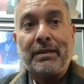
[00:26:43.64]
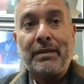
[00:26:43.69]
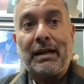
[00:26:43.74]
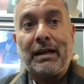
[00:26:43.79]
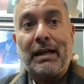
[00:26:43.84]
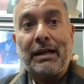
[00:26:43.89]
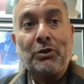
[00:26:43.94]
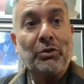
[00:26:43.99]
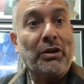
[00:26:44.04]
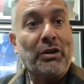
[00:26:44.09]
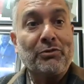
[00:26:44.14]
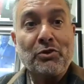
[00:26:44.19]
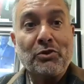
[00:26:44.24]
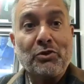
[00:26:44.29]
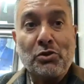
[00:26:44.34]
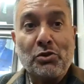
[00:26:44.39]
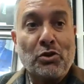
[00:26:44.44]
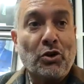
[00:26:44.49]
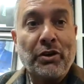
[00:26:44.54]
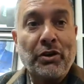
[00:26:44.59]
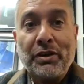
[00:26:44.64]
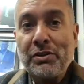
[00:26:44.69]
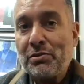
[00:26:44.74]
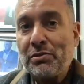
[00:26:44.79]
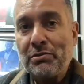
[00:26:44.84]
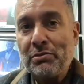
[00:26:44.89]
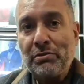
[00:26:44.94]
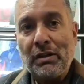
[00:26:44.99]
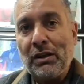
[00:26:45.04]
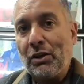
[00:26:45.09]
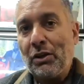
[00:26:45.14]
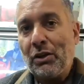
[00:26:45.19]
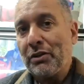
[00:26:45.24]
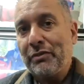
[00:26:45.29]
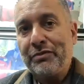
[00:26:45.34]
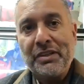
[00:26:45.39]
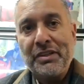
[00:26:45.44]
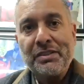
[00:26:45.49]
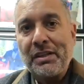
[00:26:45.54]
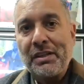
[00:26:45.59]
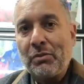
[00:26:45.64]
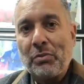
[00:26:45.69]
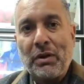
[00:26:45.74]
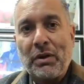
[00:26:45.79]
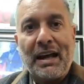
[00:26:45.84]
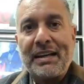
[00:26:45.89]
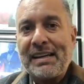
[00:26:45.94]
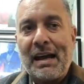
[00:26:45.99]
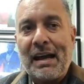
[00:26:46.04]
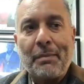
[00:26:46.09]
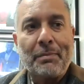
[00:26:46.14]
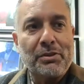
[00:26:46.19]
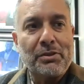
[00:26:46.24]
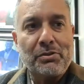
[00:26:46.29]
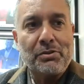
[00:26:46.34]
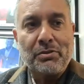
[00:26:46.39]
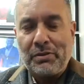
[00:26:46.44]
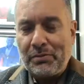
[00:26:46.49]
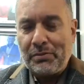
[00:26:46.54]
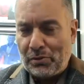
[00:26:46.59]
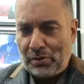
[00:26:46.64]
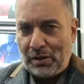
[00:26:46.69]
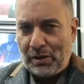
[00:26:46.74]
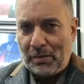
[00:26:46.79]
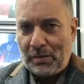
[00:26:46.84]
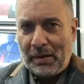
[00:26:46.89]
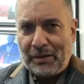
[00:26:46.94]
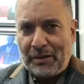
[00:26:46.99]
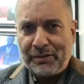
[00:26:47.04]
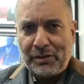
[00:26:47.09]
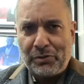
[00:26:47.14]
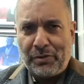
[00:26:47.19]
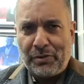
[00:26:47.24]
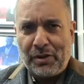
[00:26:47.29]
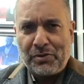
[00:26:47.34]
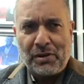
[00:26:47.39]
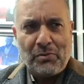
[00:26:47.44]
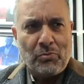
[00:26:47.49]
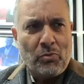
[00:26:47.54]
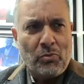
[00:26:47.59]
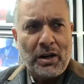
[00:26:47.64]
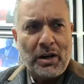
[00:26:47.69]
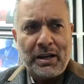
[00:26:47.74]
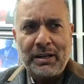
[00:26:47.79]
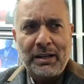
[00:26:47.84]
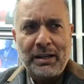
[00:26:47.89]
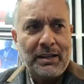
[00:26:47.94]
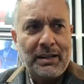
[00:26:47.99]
I could have just gone into a lot of detail of what has happened to him after 2001,